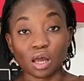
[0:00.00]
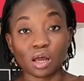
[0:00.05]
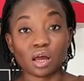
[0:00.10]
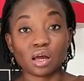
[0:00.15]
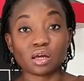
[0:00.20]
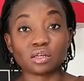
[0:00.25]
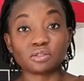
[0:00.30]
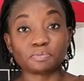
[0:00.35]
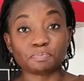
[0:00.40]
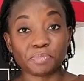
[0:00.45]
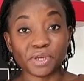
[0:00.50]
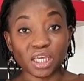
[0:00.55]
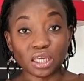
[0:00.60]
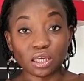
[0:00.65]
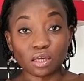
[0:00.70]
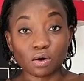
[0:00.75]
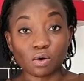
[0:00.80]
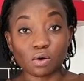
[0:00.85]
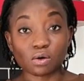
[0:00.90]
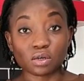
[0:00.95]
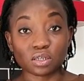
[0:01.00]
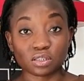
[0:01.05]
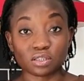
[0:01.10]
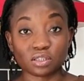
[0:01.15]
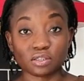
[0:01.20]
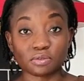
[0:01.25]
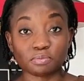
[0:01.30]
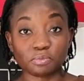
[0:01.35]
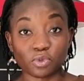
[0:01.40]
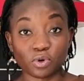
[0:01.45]
As big or as
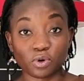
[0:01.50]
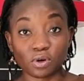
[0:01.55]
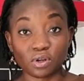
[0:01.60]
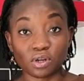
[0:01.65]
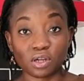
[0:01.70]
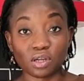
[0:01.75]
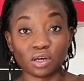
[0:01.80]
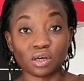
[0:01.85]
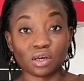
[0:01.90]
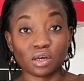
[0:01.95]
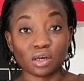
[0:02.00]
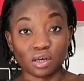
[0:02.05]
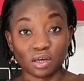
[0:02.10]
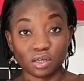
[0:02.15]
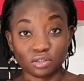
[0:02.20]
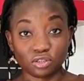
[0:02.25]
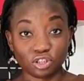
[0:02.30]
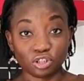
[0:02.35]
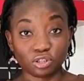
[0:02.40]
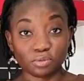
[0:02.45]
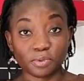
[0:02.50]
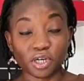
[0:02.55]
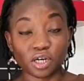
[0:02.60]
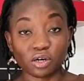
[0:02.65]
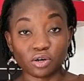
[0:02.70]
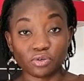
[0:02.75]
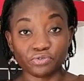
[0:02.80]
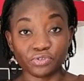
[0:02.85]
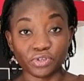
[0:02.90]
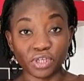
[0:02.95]
small a tuber
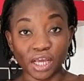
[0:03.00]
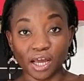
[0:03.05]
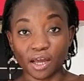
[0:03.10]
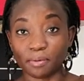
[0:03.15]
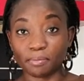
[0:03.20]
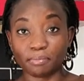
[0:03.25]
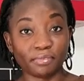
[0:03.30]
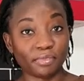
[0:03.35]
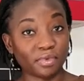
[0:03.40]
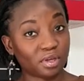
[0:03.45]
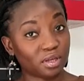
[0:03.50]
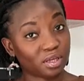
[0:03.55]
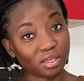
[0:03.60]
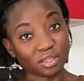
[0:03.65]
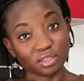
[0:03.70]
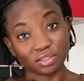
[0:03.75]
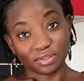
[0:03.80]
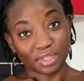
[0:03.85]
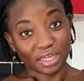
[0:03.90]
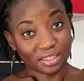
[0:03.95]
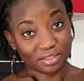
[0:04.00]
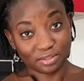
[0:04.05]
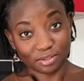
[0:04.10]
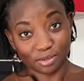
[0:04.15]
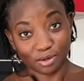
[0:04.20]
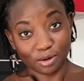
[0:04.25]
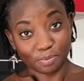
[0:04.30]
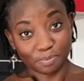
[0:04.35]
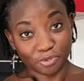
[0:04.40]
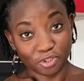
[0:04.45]
of yam, that's
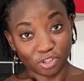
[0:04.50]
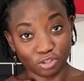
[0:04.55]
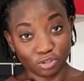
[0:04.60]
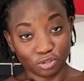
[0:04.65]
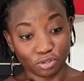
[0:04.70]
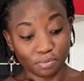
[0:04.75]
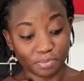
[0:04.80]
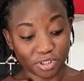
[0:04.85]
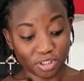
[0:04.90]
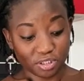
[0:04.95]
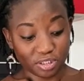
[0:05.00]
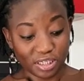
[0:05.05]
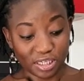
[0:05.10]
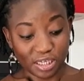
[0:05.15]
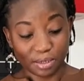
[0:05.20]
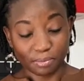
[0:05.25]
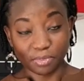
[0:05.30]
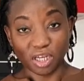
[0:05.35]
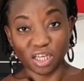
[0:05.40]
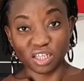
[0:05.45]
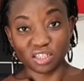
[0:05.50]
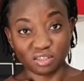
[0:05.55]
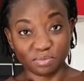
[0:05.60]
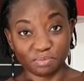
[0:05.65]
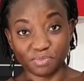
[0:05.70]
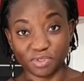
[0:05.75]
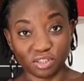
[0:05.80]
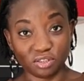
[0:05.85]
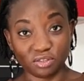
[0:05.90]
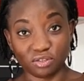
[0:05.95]
up to you. But today I'm going to
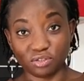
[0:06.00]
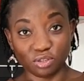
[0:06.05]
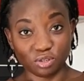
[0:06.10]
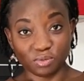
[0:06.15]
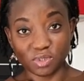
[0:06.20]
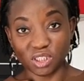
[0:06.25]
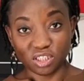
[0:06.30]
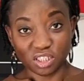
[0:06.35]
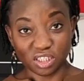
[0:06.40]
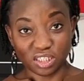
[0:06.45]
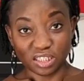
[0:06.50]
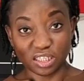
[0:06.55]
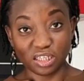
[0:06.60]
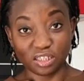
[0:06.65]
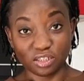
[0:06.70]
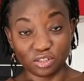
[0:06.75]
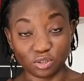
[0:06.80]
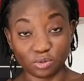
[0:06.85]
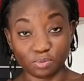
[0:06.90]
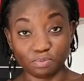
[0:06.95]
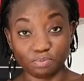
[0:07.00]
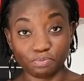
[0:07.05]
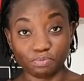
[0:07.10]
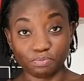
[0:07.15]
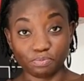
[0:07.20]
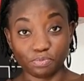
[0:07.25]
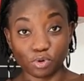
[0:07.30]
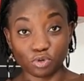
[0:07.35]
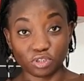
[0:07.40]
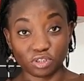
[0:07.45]
be doing just a little
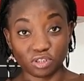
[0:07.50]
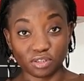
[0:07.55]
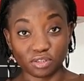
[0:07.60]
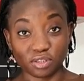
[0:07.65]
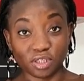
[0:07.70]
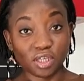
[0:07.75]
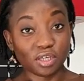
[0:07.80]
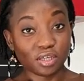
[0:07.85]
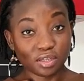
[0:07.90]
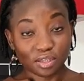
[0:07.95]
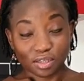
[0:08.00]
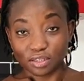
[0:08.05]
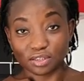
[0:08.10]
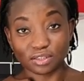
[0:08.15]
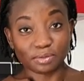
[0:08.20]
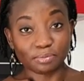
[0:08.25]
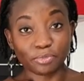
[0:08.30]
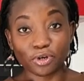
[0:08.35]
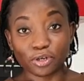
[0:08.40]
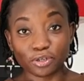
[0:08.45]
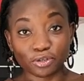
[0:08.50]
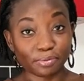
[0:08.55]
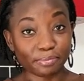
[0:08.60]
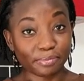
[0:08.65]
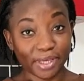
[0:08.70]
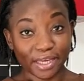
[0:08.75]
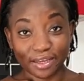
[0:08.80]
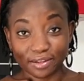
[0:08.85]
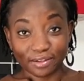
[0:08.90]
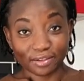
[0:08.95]
portion because the more you
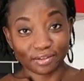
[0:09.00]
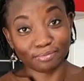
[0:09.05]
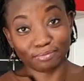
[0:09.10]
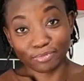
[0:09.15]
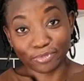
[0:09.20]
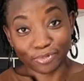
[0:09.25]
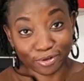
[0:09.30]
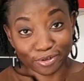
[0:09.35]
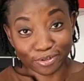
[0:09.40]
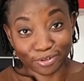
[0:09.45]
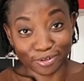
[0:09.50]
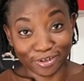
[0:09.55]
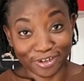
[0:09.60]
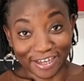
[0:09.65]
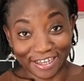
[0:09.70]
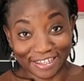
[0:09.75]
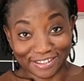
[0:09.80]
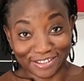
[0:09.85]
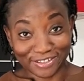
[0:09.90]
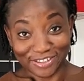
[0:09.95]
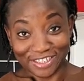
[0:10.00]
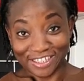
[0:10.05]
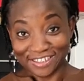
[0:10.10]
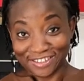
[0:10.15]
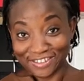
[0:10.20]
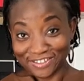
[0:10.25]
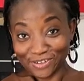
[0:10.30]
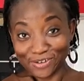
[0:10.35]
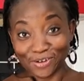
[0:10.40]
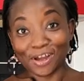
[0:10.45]
make, the more you're going to
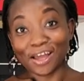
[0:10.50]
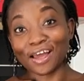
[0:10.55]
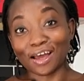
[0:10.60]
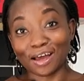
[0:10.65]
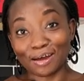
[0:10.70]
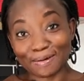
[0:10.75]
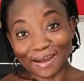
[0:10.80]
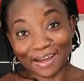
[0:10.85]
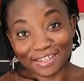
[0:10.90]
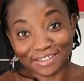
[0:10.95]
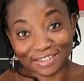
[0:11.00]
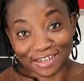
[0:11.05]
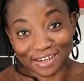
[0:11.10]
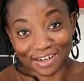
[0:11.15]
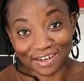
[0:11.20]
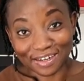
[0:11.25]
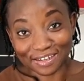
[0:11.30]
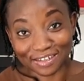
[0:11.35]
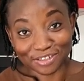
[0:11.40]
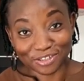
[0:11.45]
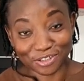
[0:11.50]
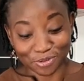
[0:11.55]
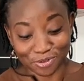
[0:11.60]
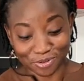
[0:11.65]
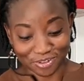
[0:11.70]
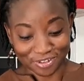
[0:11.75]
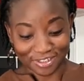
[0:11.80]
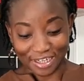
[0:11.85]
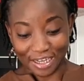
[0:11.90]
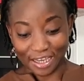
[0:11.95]
eat. So I'm going to cut it
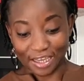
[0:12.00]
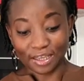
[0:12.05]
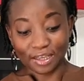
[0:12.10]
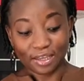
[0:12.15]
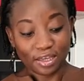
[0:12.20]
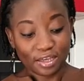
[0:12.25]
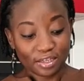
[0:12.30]
short today.